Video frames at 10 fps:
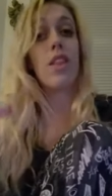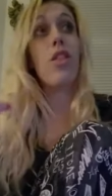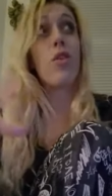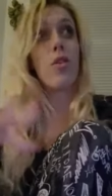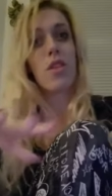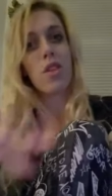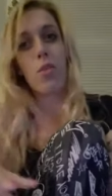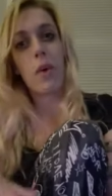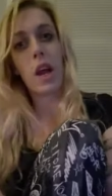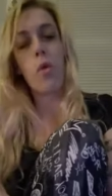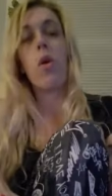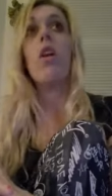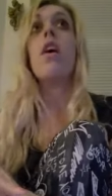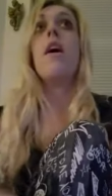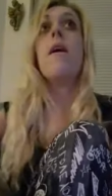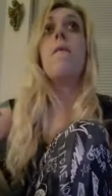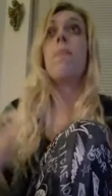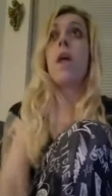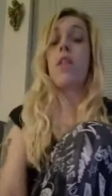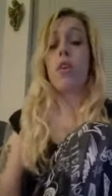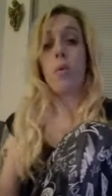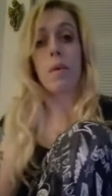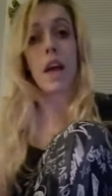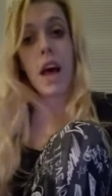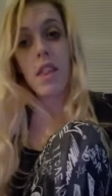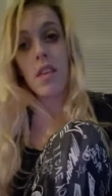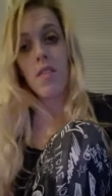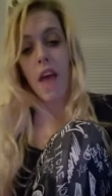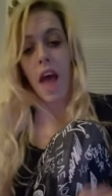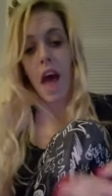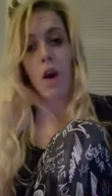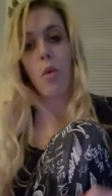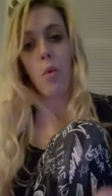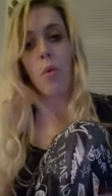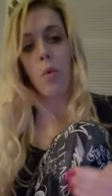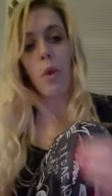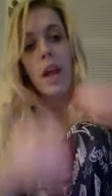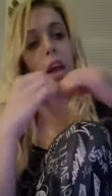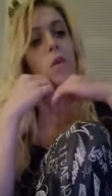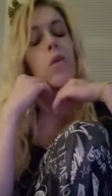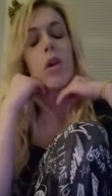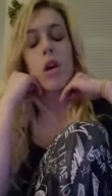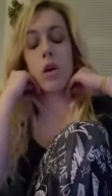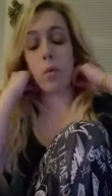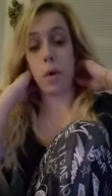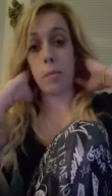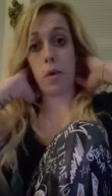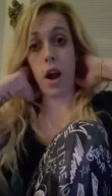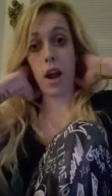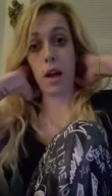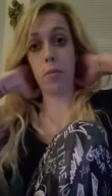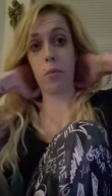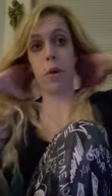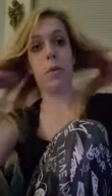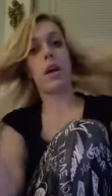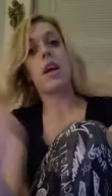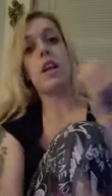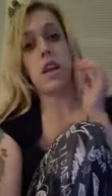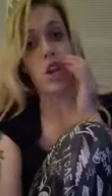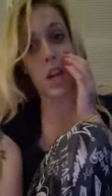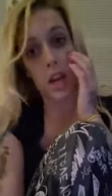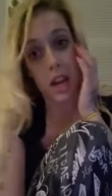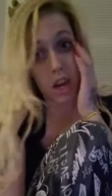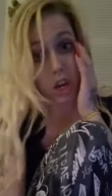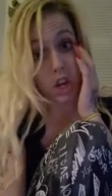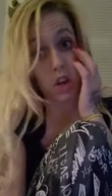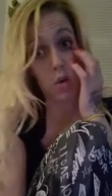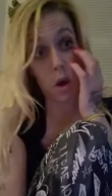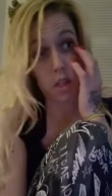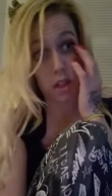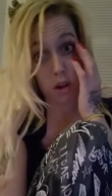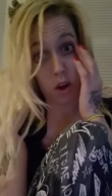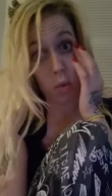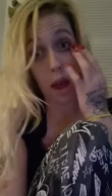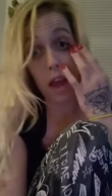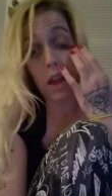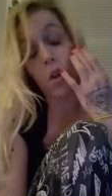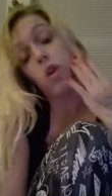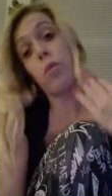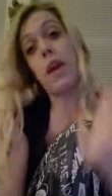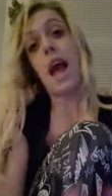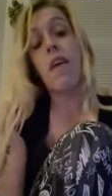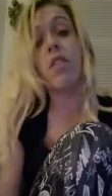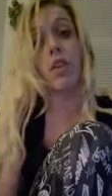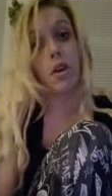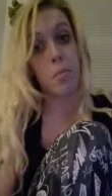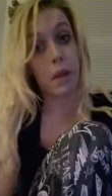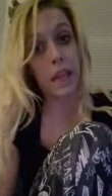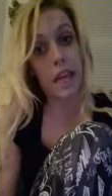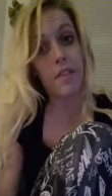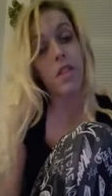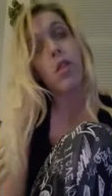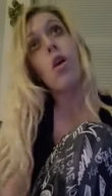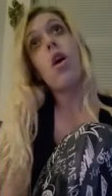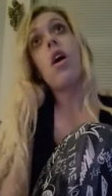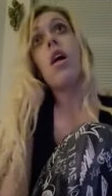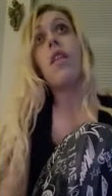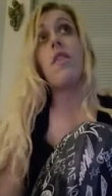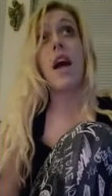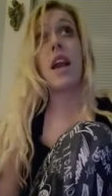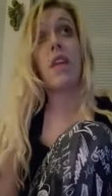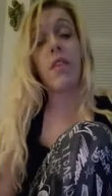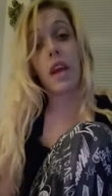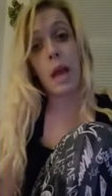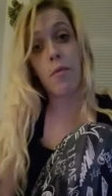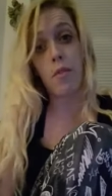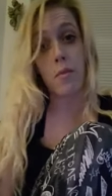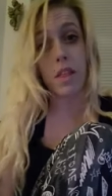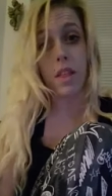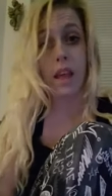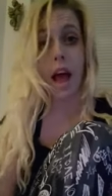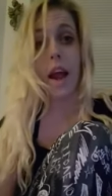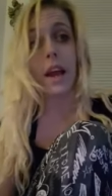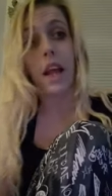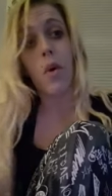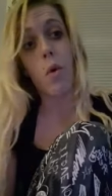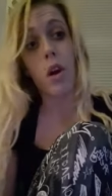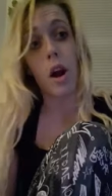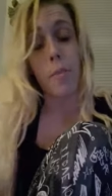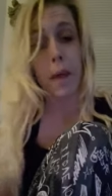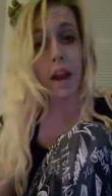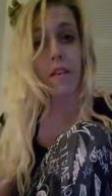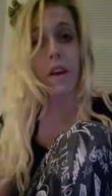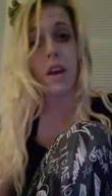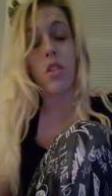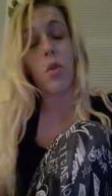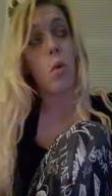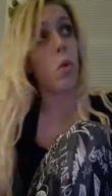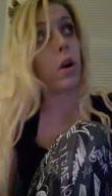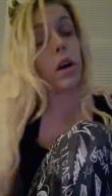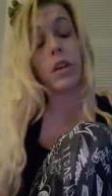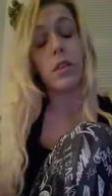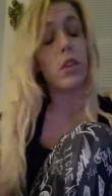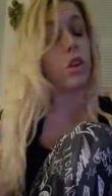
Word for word: so this is wicked cool. So, because of how we were brought up, we were conditioned into a certain way. We have certain beliefs that either came from society or our parents or